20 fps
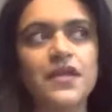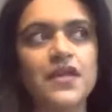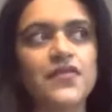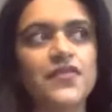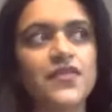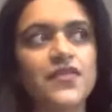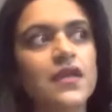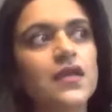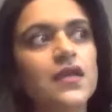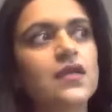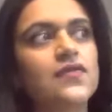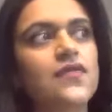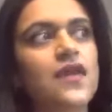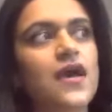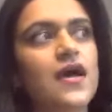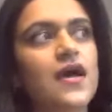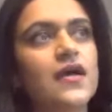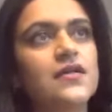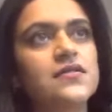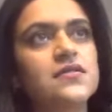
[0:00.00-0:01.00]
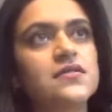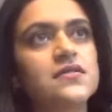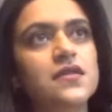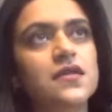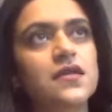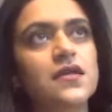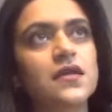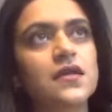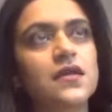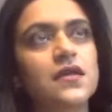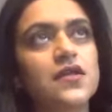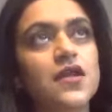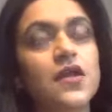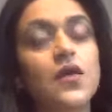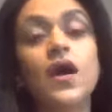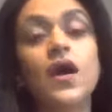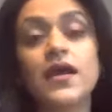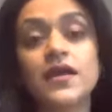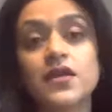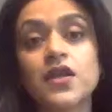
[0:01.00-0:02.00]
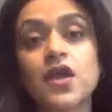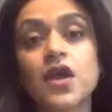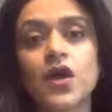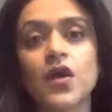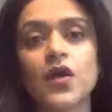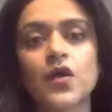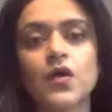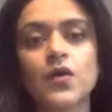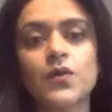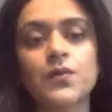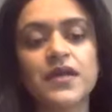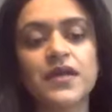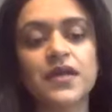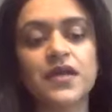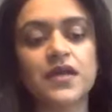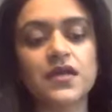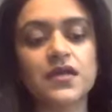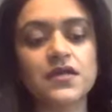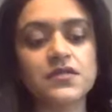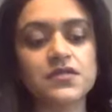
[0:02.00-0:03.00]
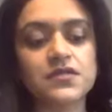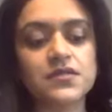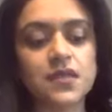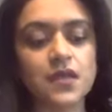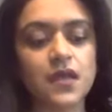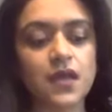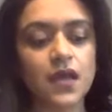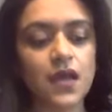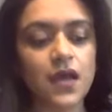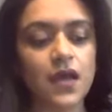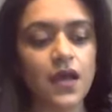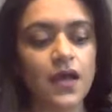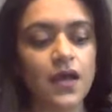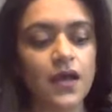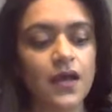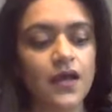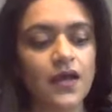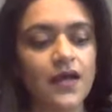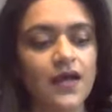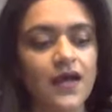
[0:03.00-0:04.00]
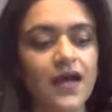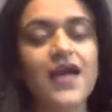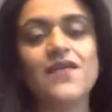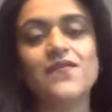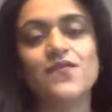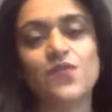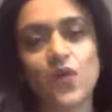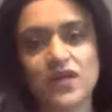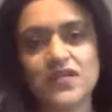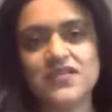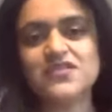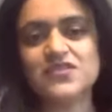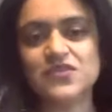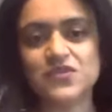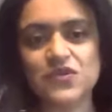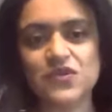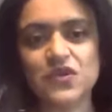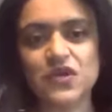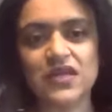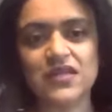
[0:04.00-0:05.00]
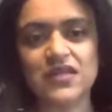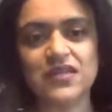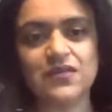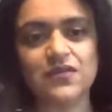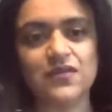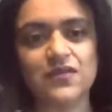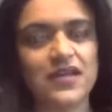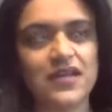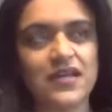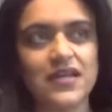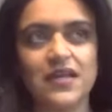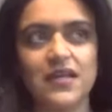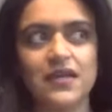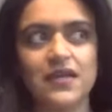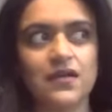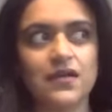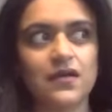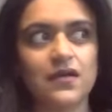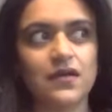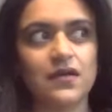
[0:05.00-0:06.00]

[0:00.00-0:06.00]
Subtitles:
I think that, you know, I know, because I have one story that really